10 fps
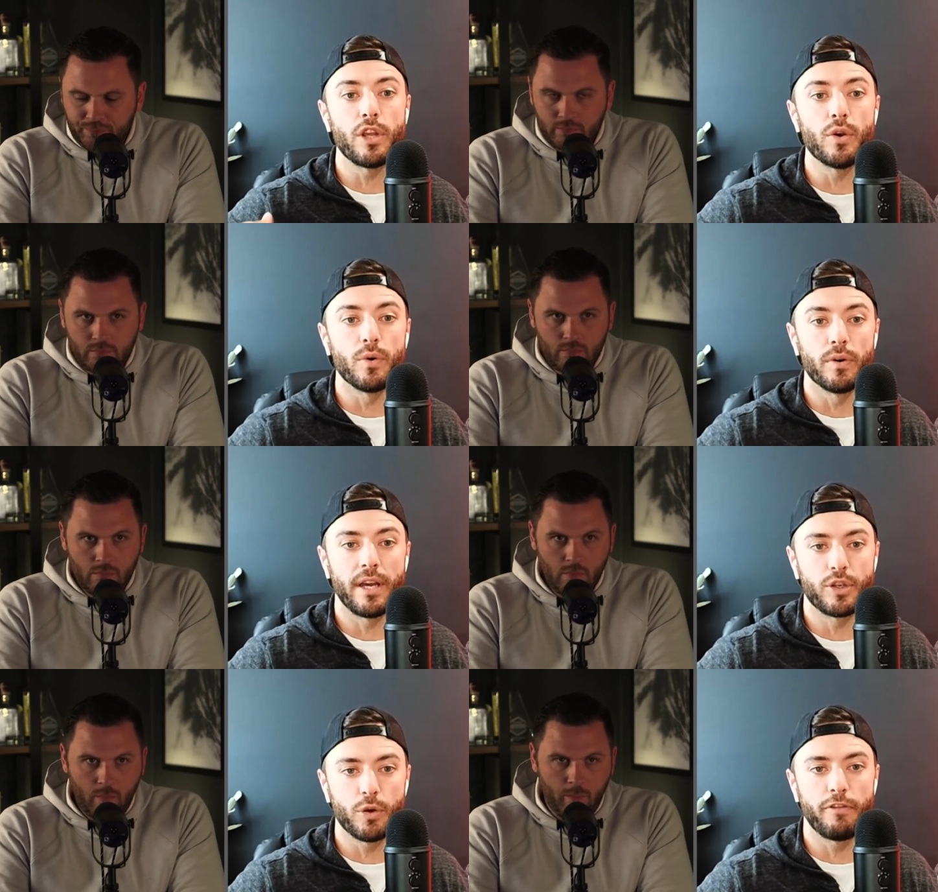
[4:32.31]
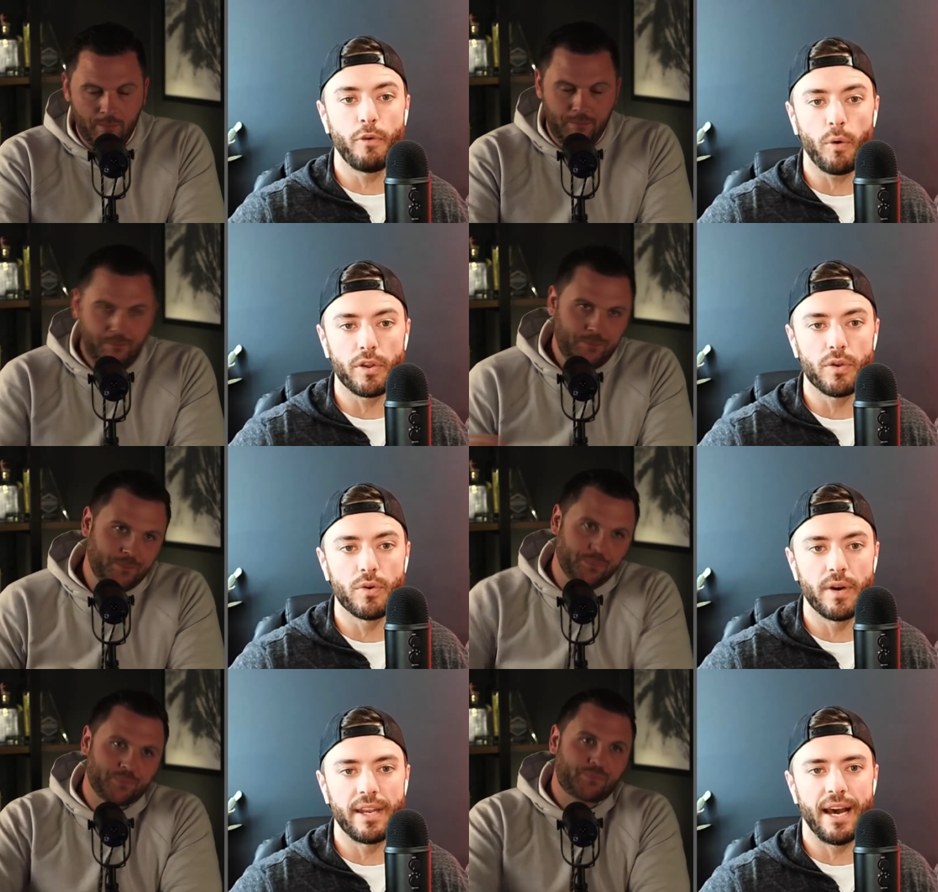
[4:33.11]
Speaker 1: to you and true for mm-hmm.
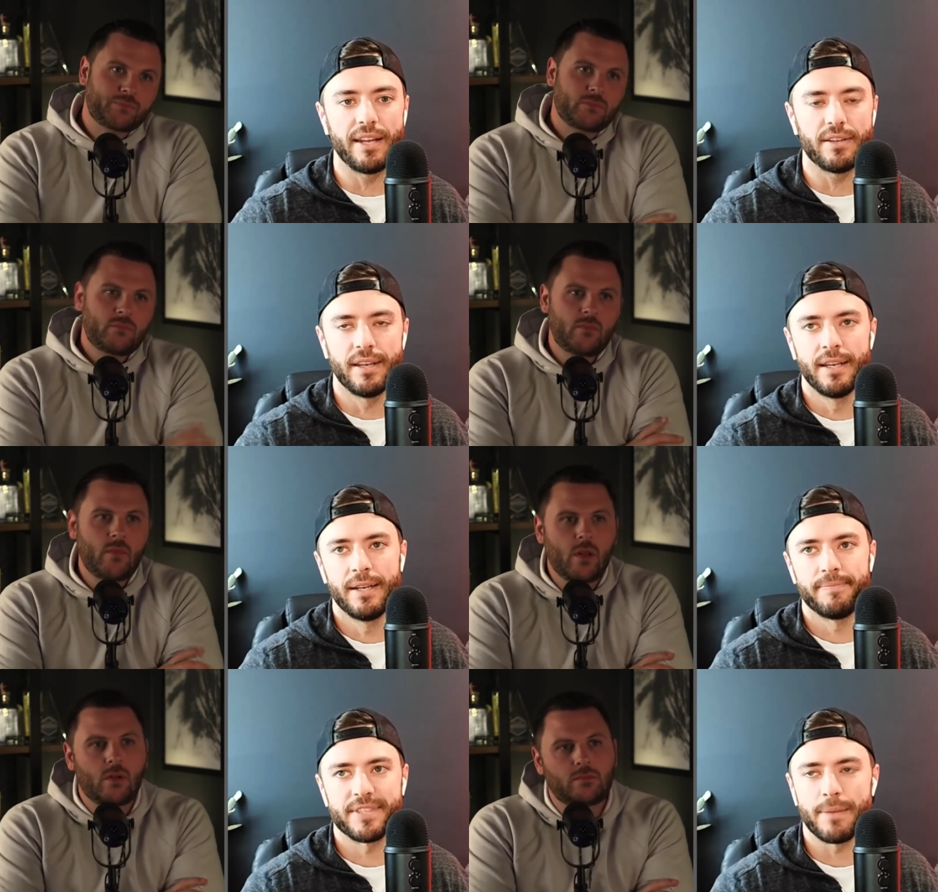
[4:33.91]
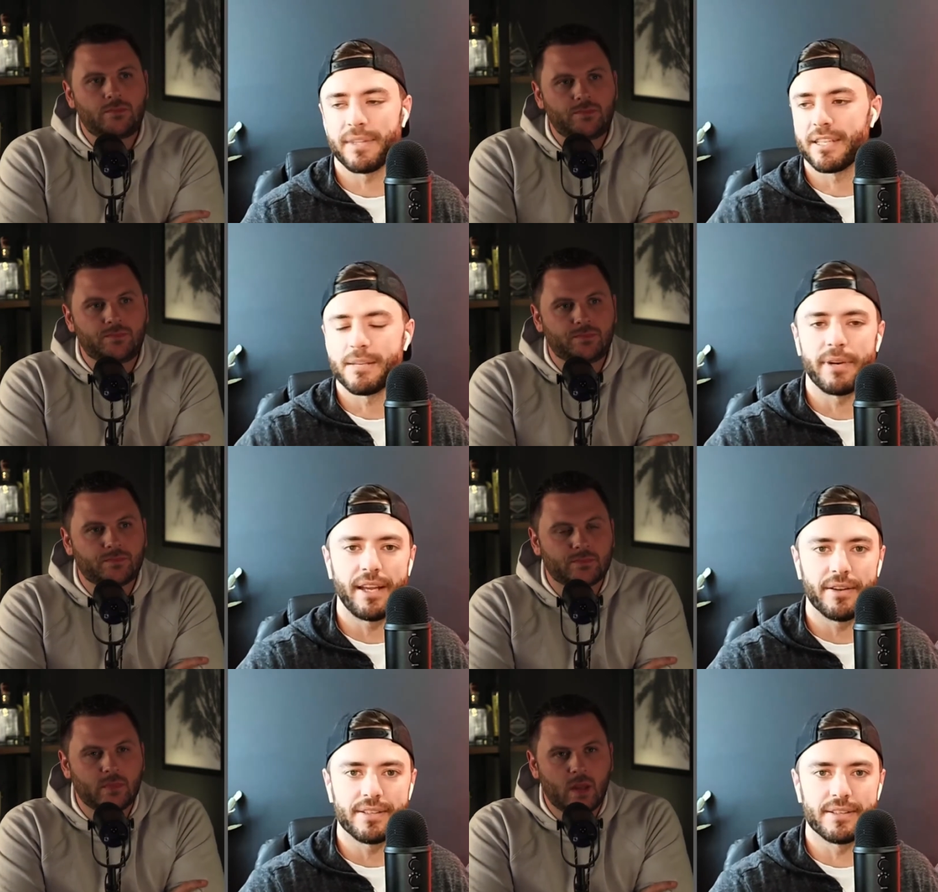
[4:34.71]
you, and not something that
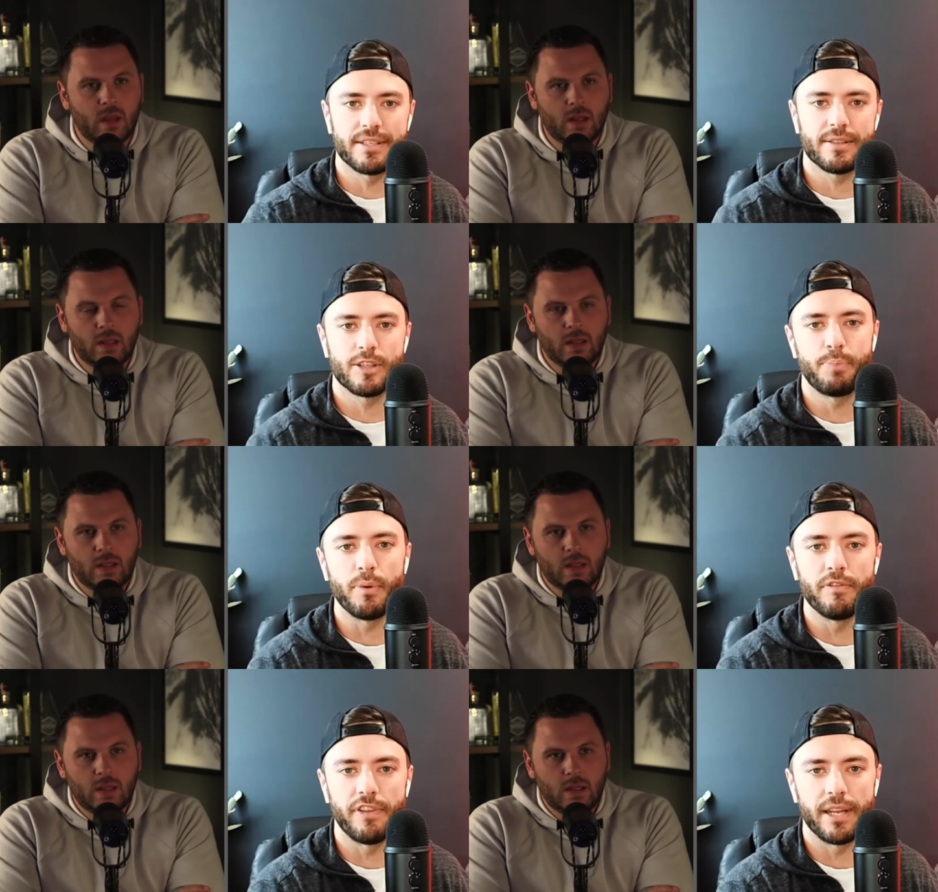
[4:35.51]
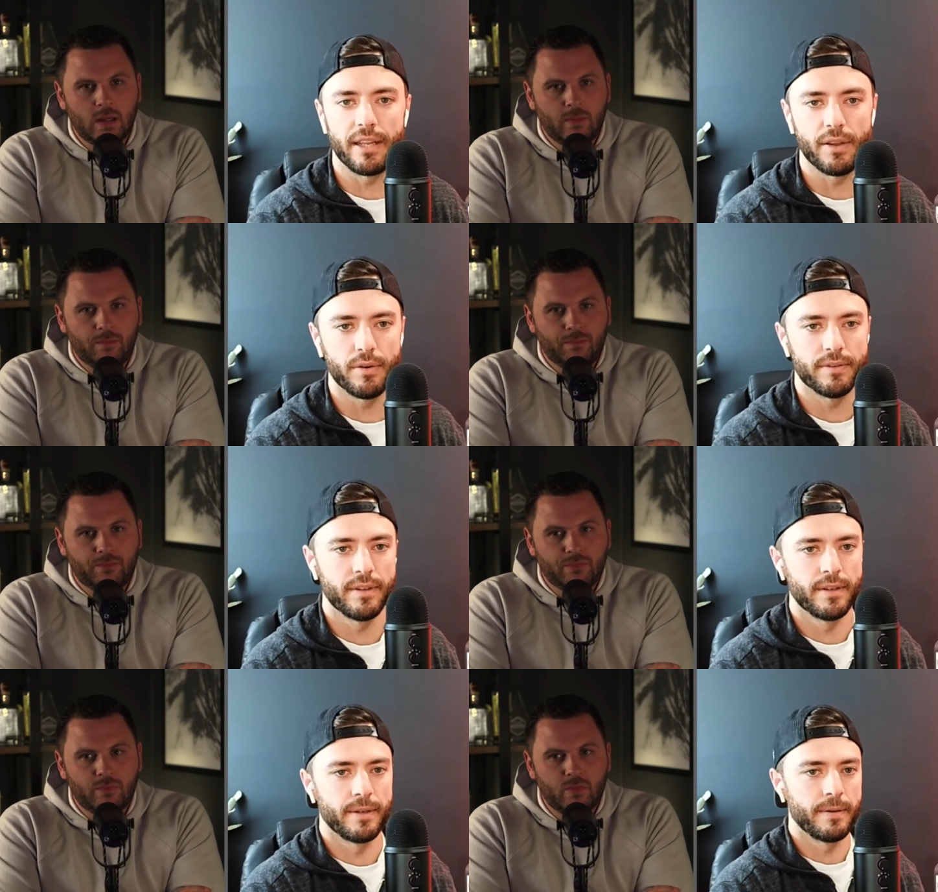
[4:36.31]
somebody else is spoon feeding you.
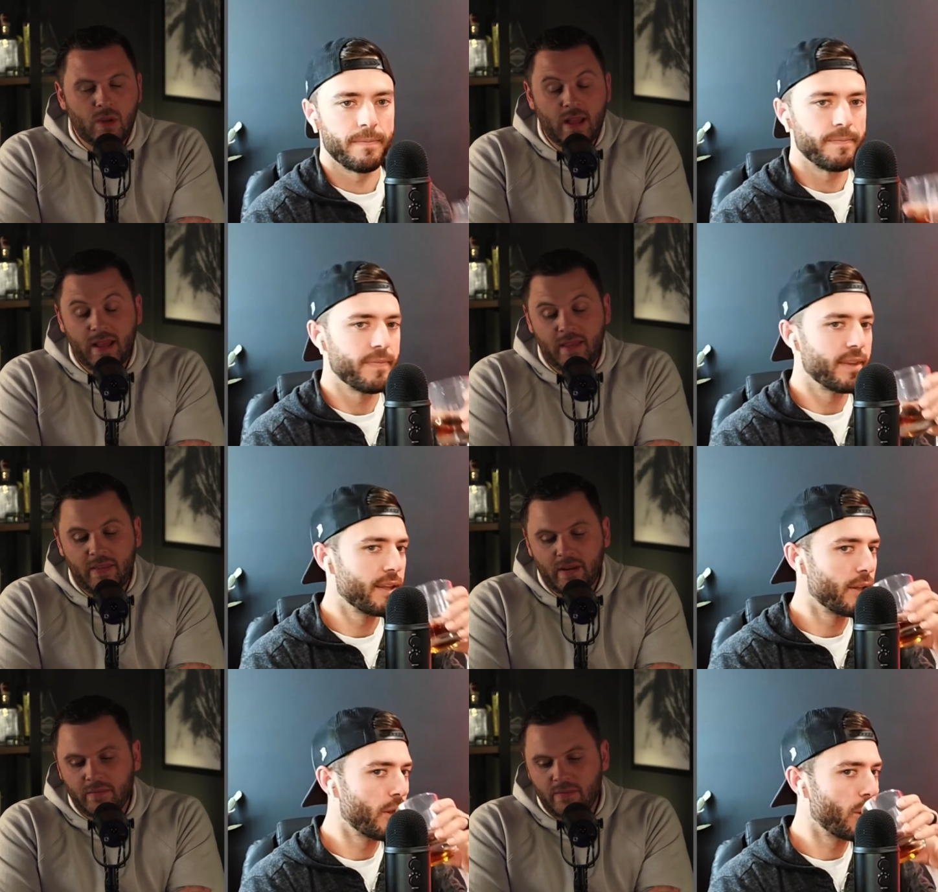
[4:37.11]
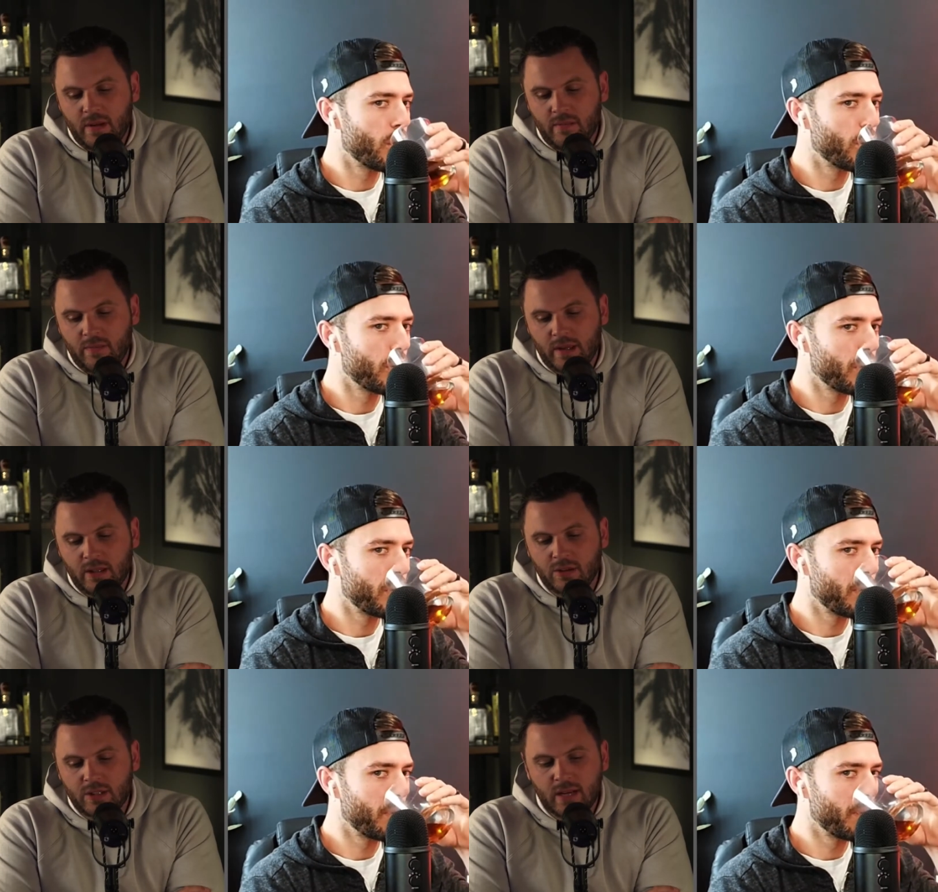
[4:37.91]
Speaker 2: Well, yeah, like,
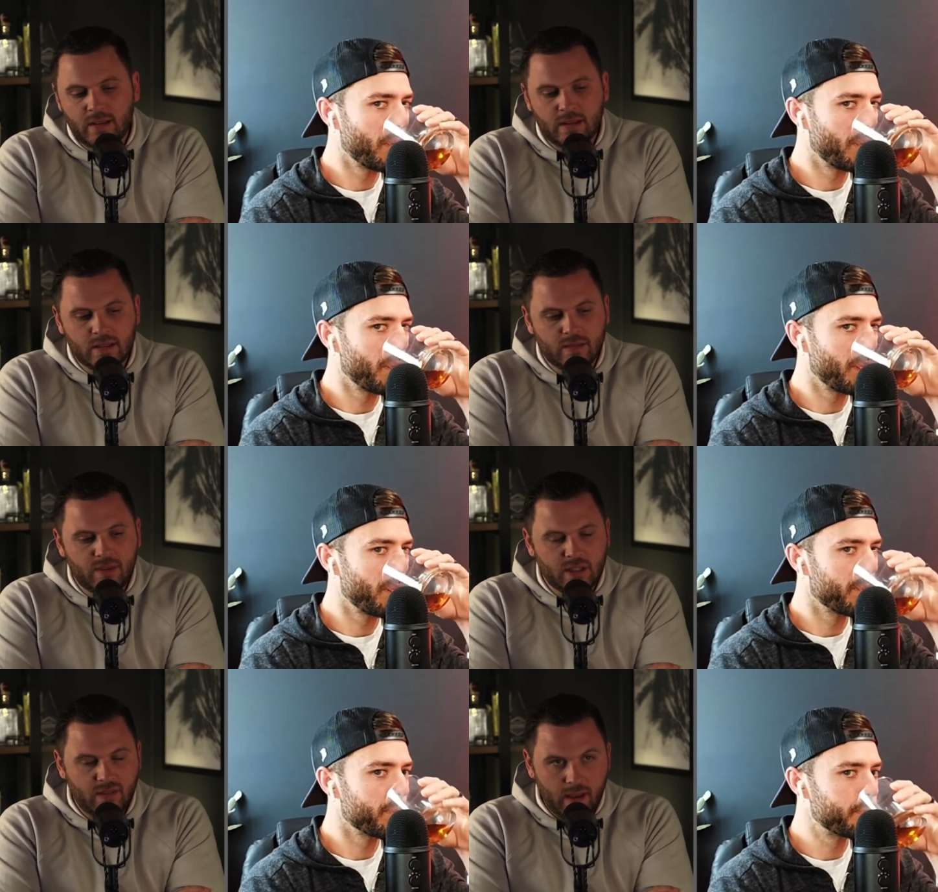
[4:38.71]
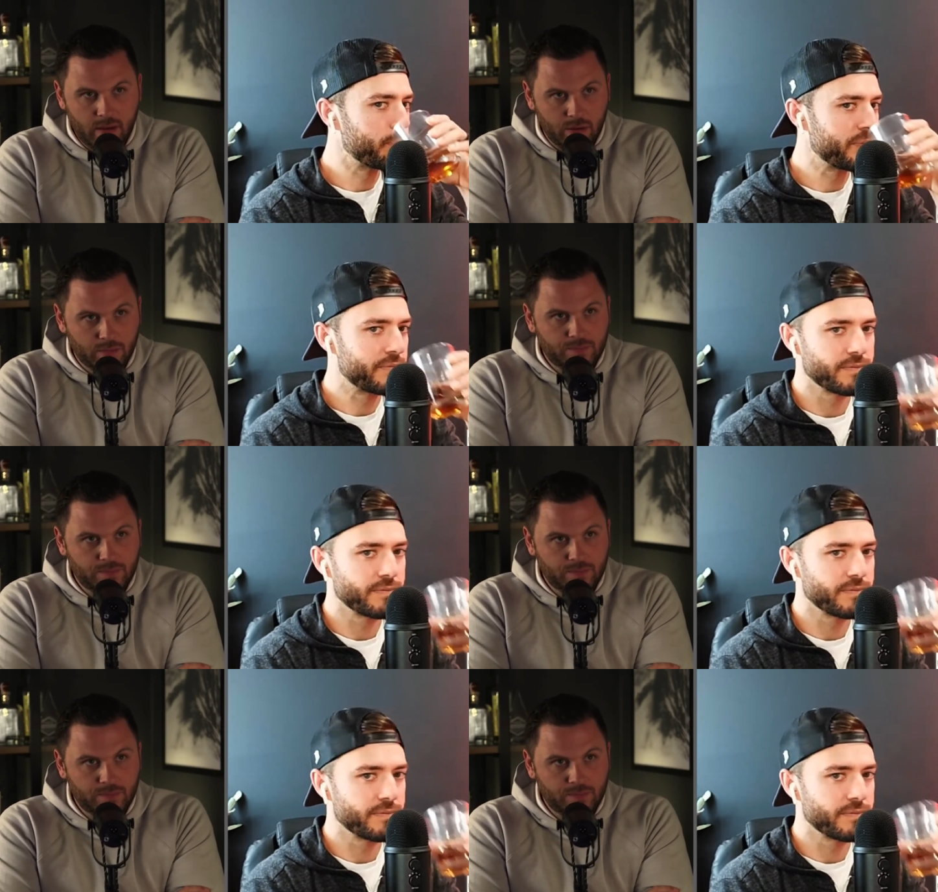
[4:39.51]
don't take things at face value.